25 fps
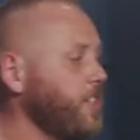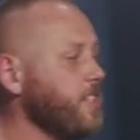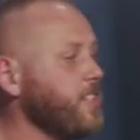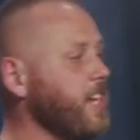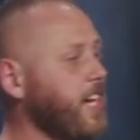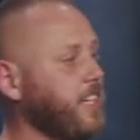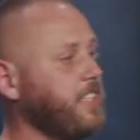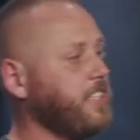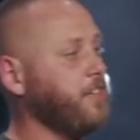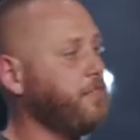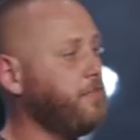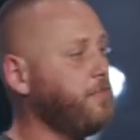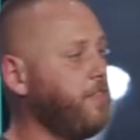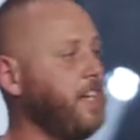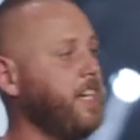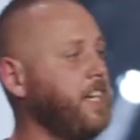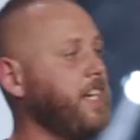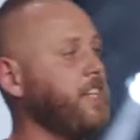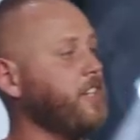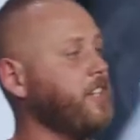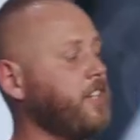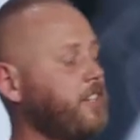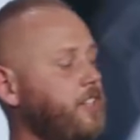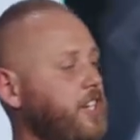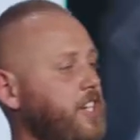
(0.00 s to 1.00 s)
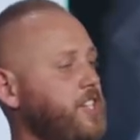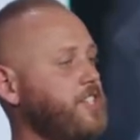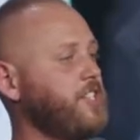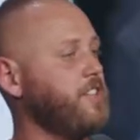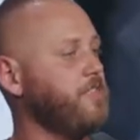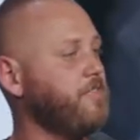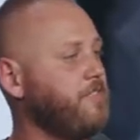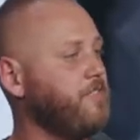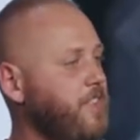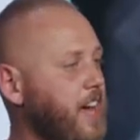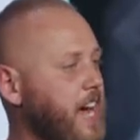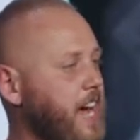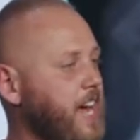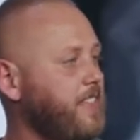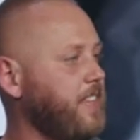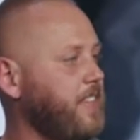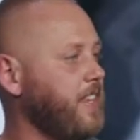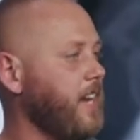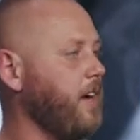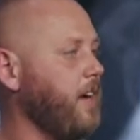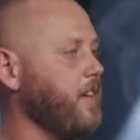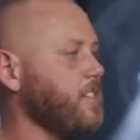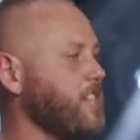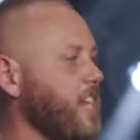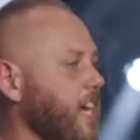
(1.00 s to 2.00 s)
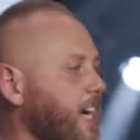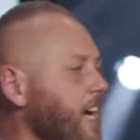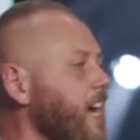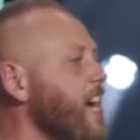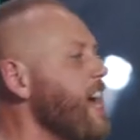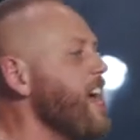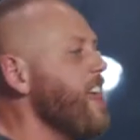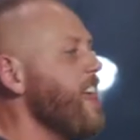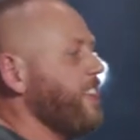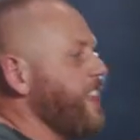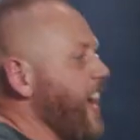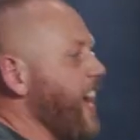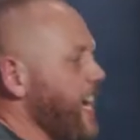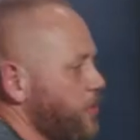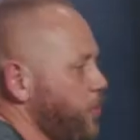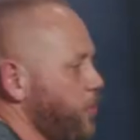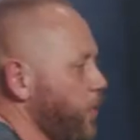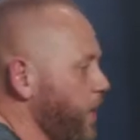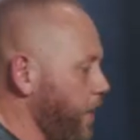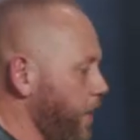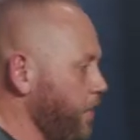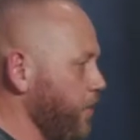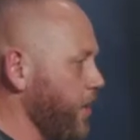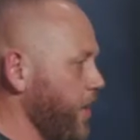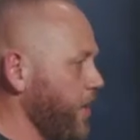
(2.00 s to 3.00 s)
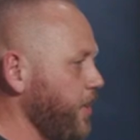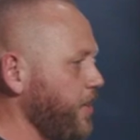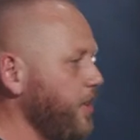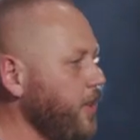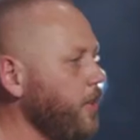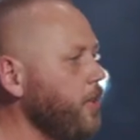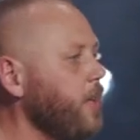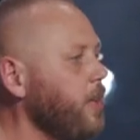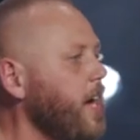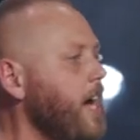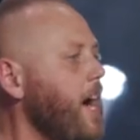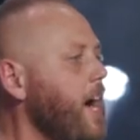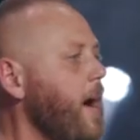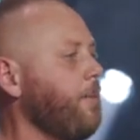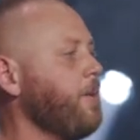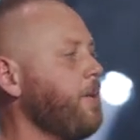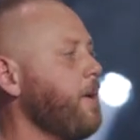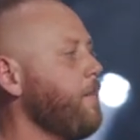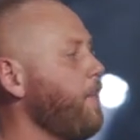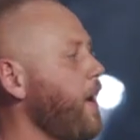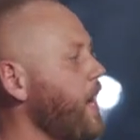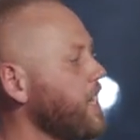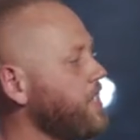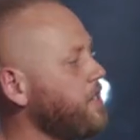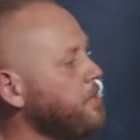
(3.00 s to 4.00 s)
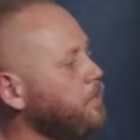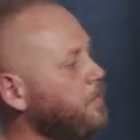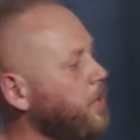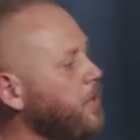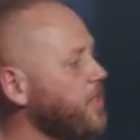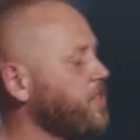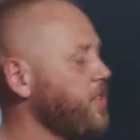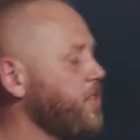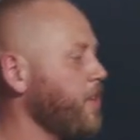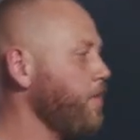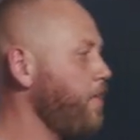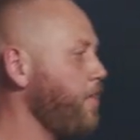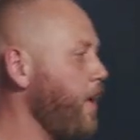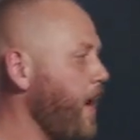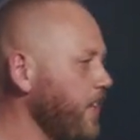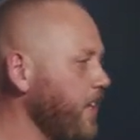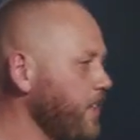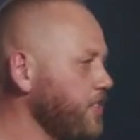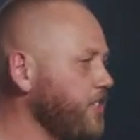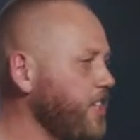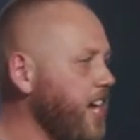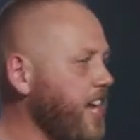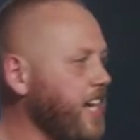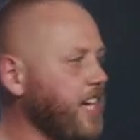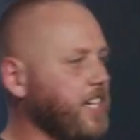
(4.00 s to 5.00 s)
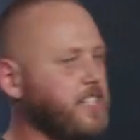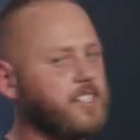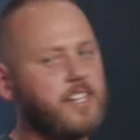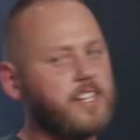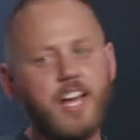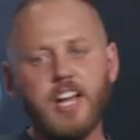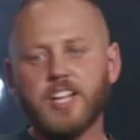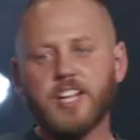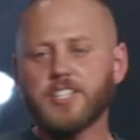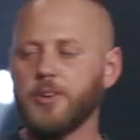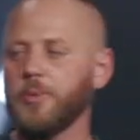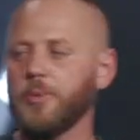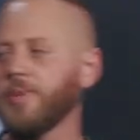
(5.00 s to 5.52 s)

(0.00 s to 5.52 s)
is like defending the Christian faith. And I was like, that's what I'm going to do. I'm going to buy some books on apologetics. So